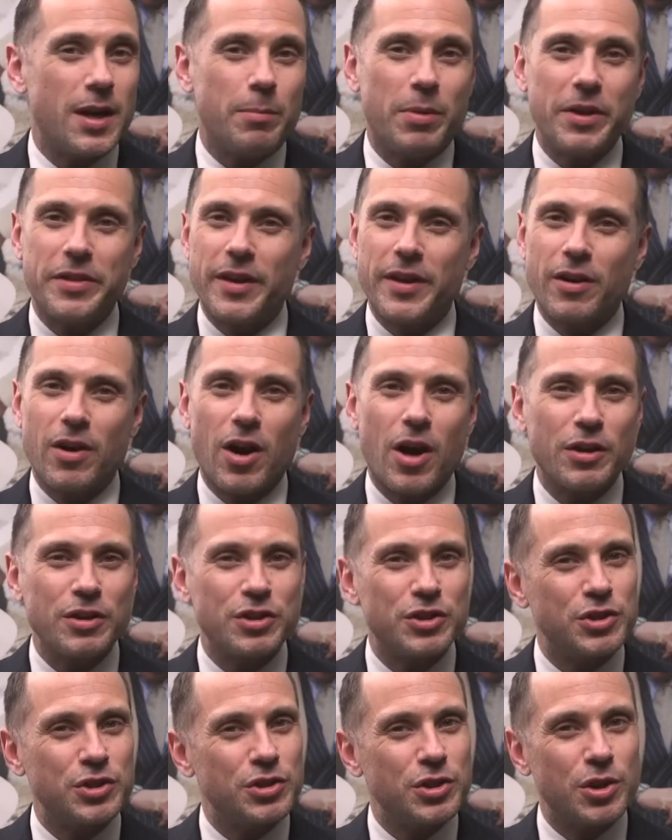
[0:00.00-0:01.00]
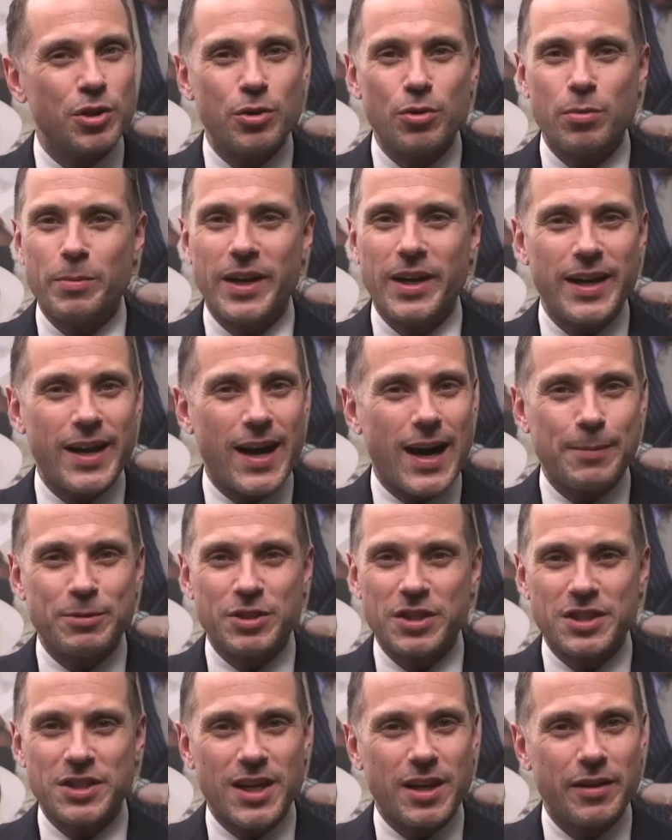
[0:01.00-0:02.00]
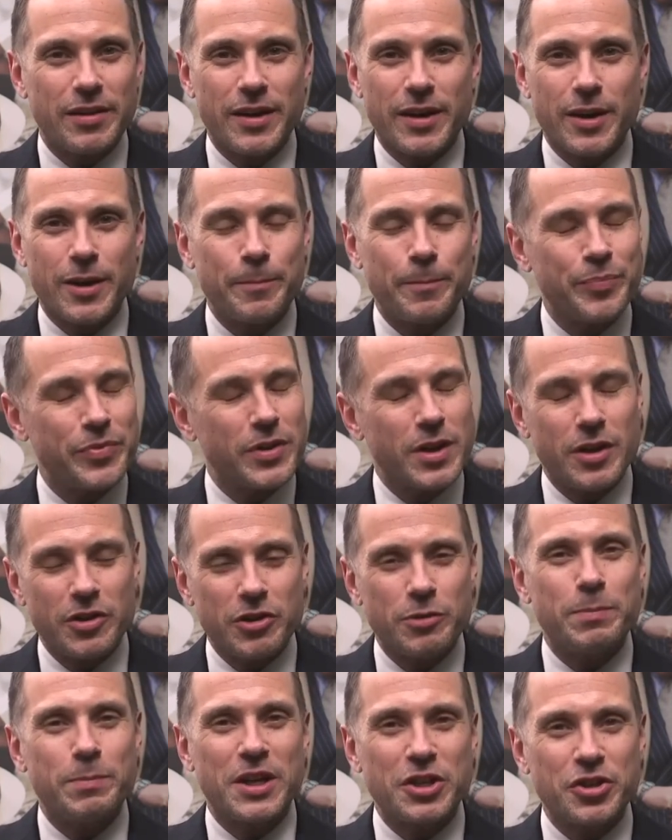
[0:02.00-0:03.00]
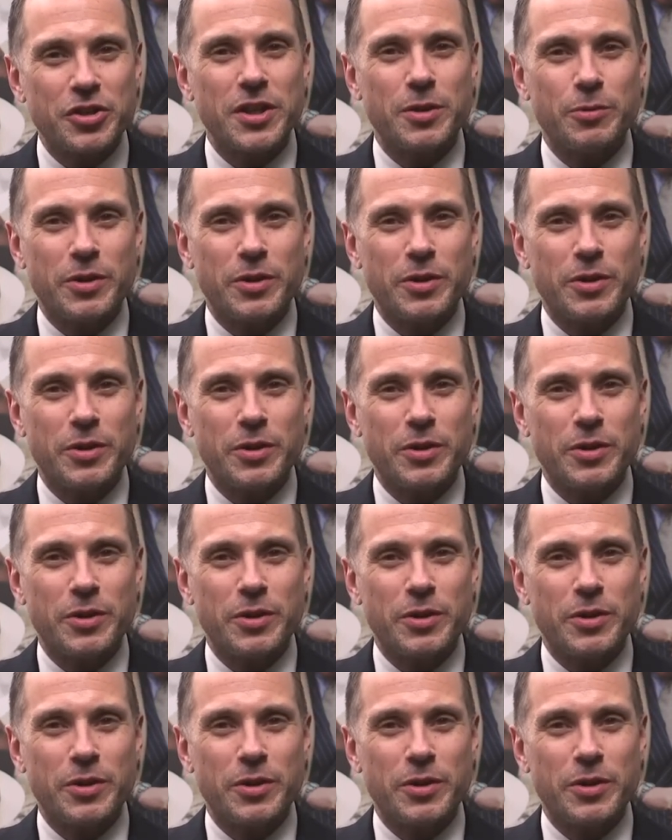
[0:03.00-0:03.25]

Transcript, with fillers: But there are so many options out there, especially